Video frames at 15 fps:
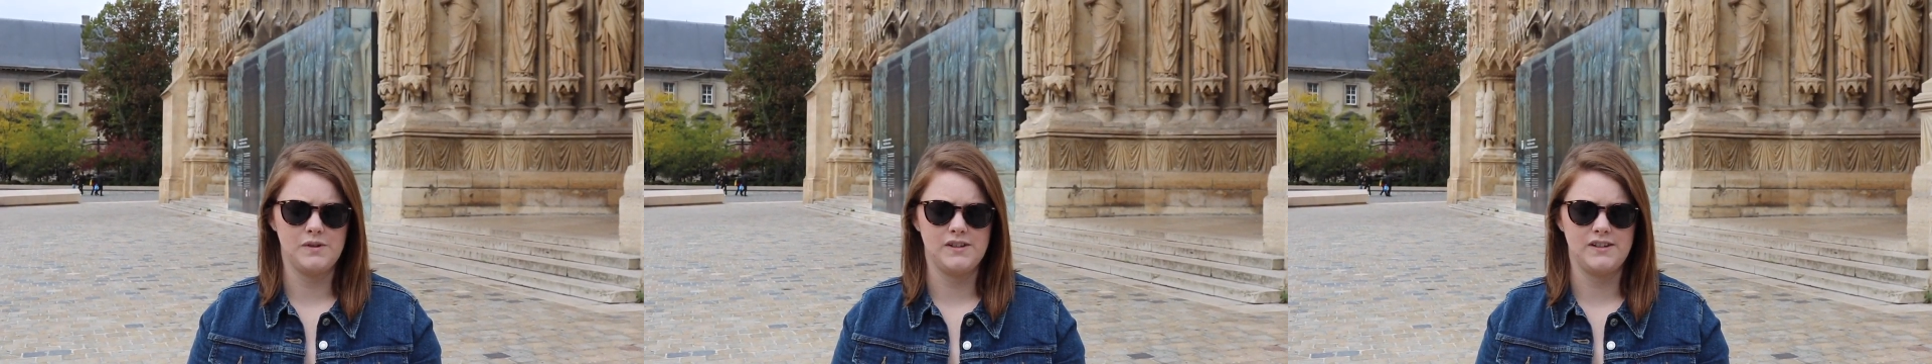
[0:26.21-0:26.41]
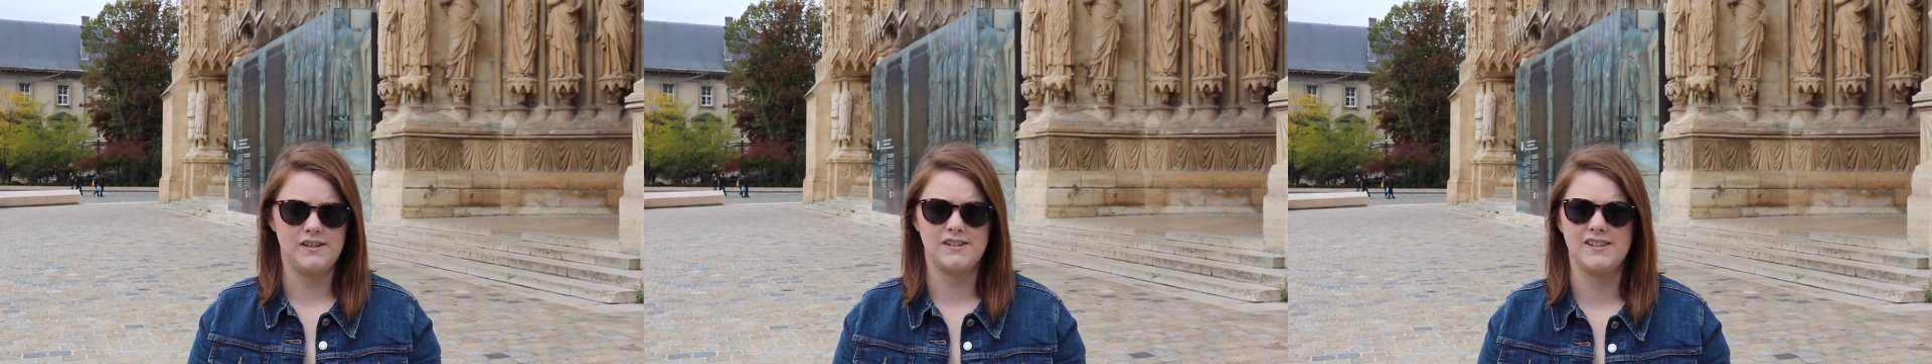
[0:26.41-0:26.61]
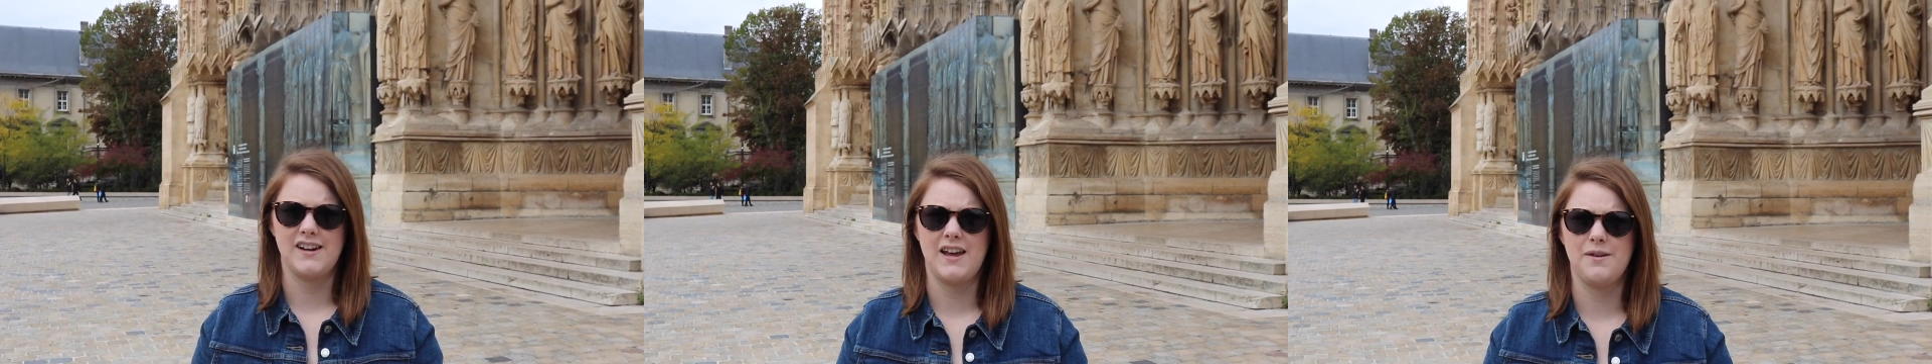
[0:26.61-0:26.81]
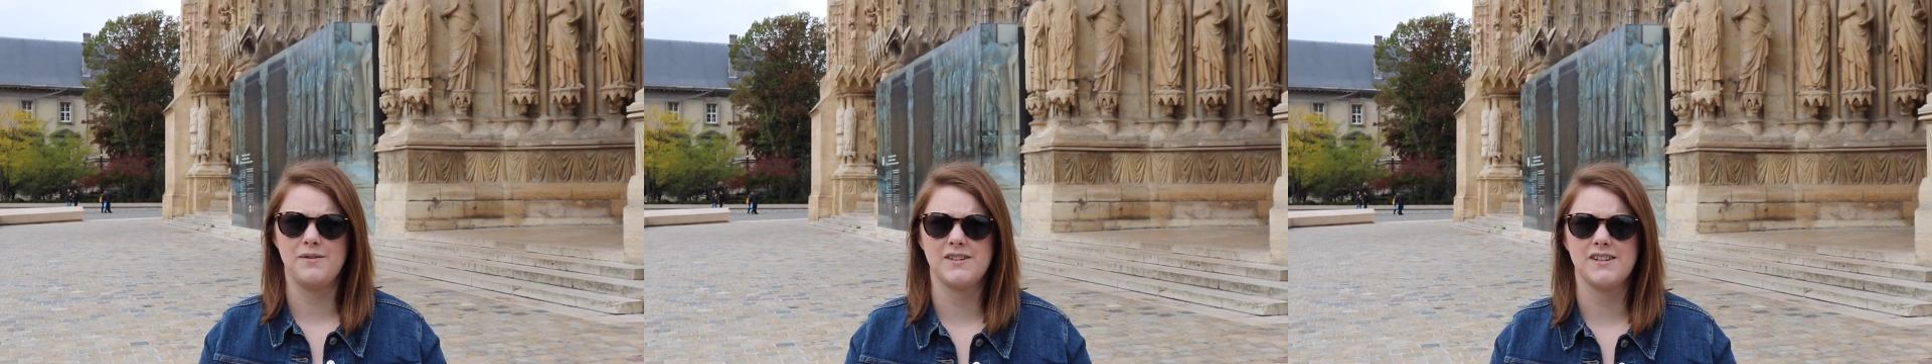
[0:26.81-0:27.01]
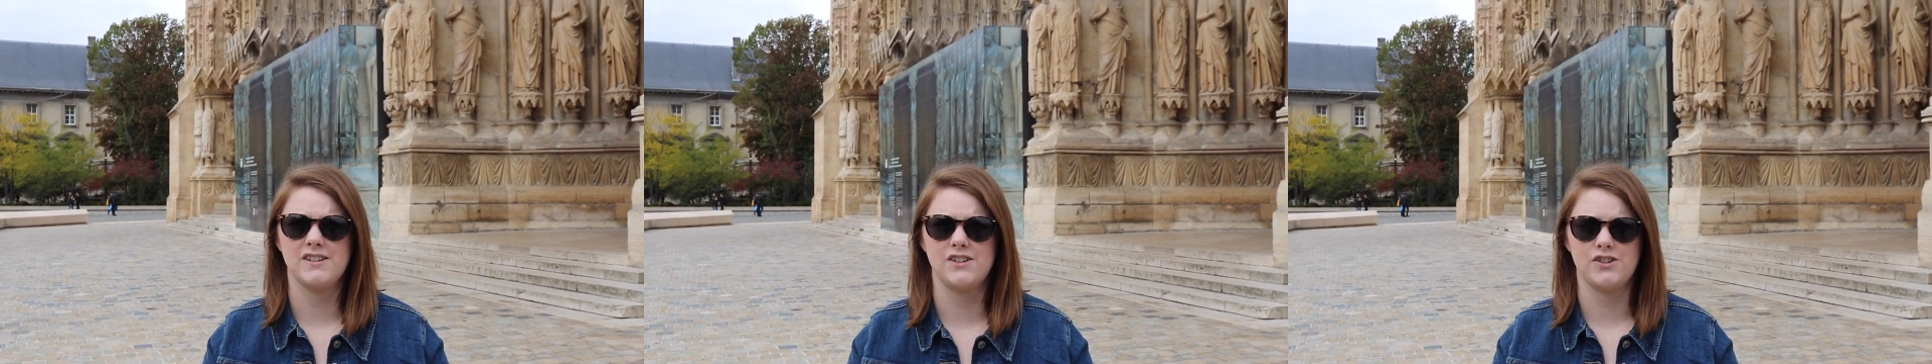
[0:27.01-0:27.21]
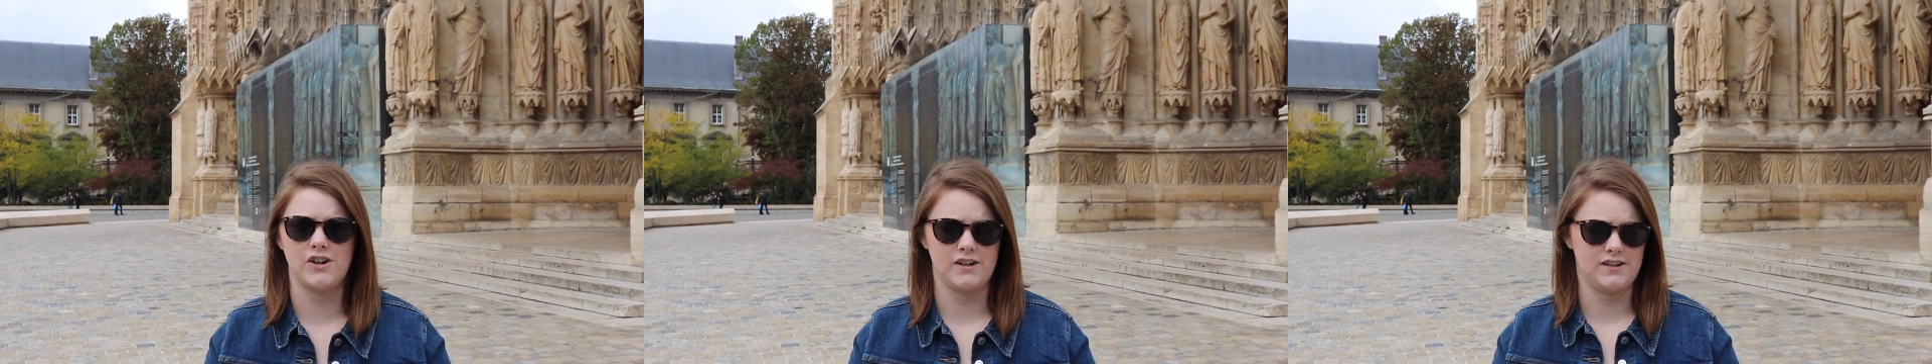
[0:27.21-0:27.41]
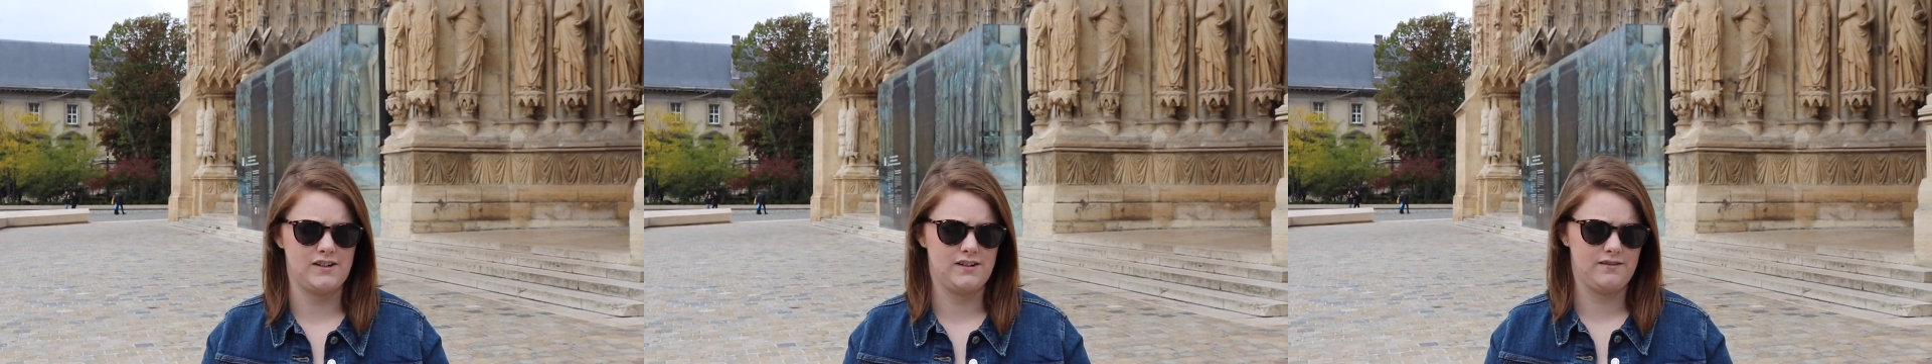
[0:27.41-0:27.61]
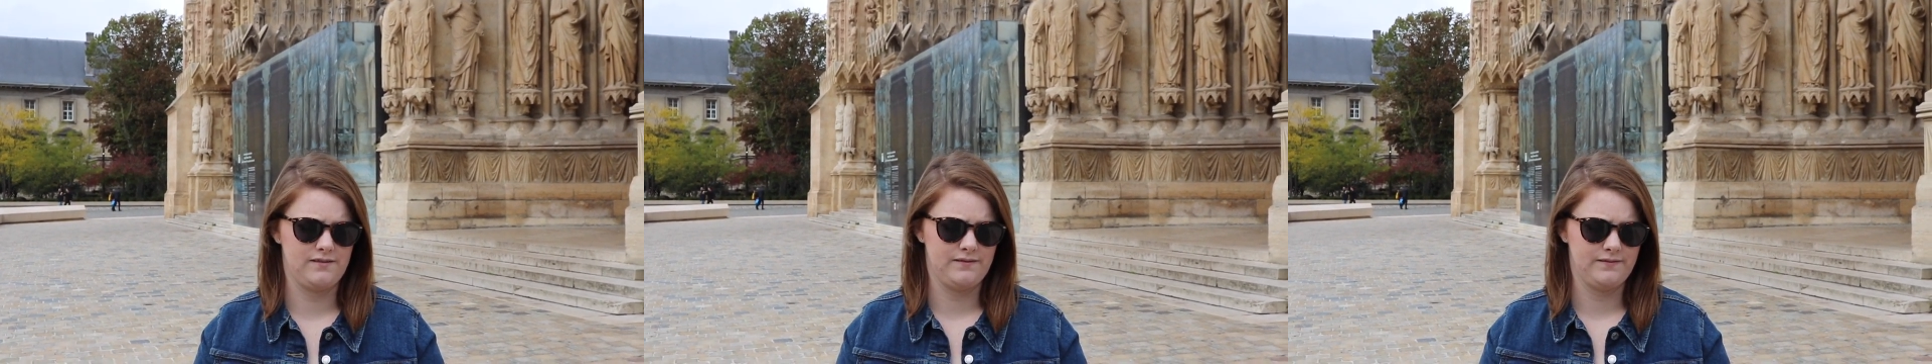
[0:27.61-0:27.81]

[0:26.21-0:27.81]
we see today was constructed.